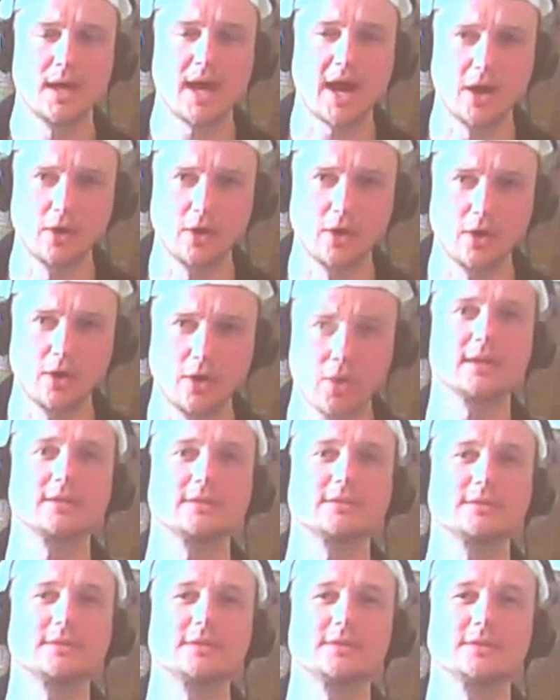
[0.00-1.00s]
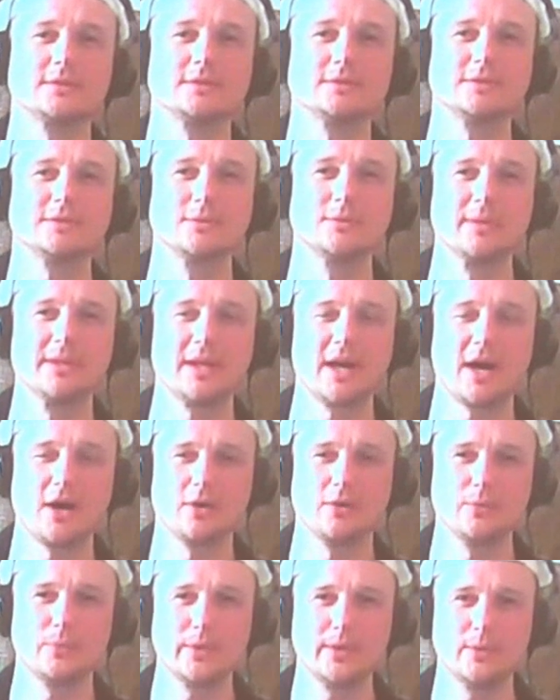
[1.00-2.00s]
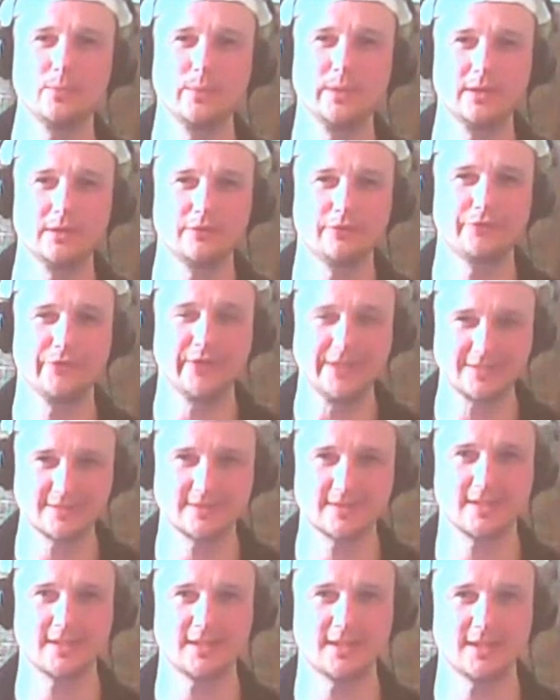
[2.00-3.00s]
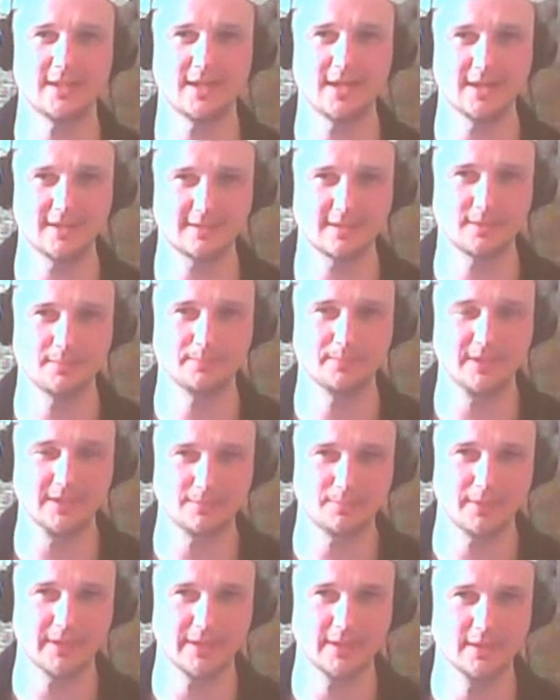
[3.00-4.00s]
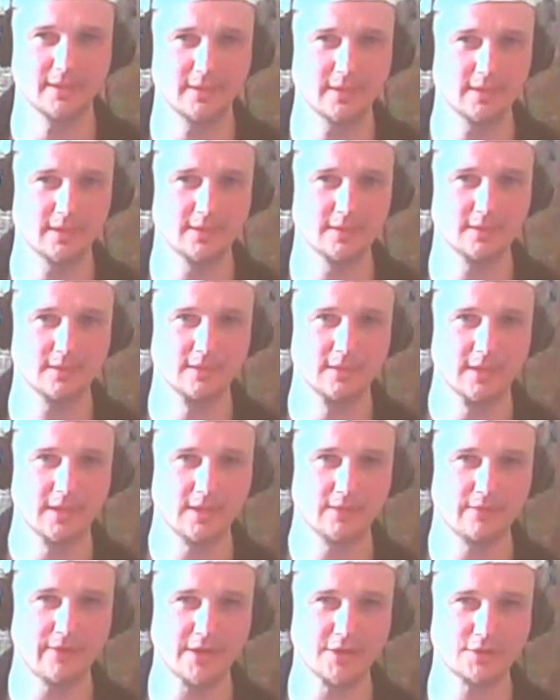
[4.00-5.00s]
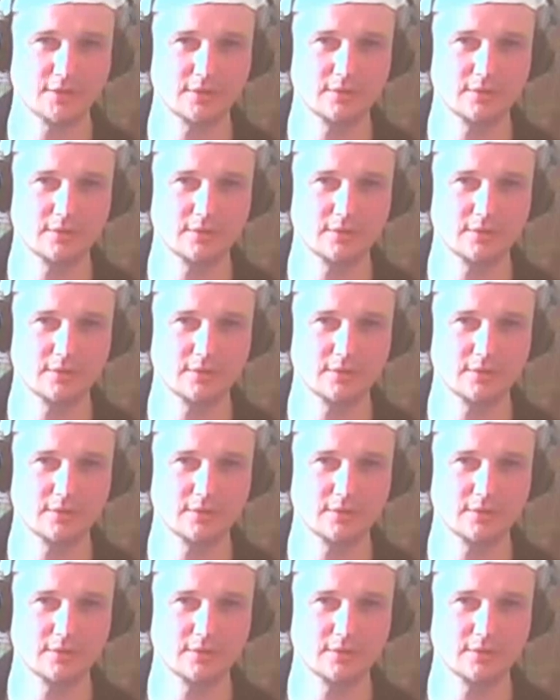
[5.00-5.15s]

Oh, uh, you mean how we will fix the heads-up display? Yeah, yeah. Are we using the same it,